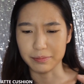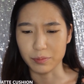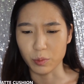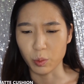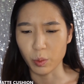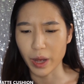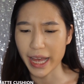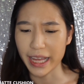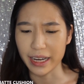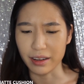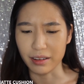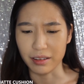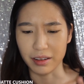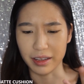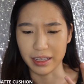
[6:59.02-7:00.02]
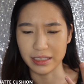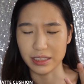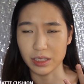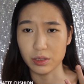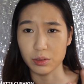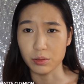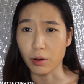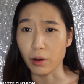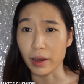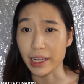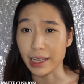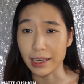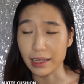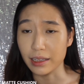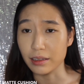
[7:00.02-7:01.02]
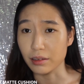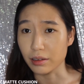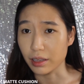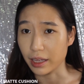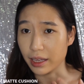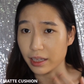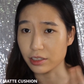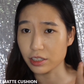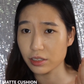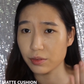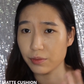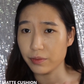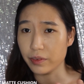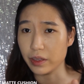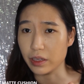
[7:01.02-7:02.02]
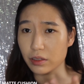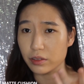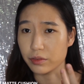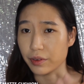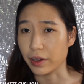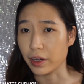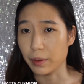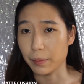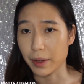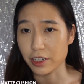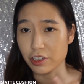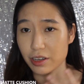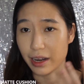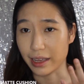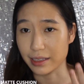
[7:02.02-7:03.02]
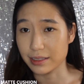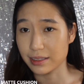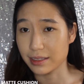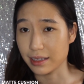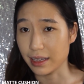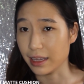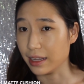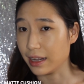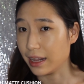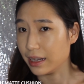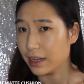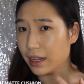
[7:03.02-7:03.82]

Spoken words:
wet, or it isn't too oily looking. It just feels very much like skin, and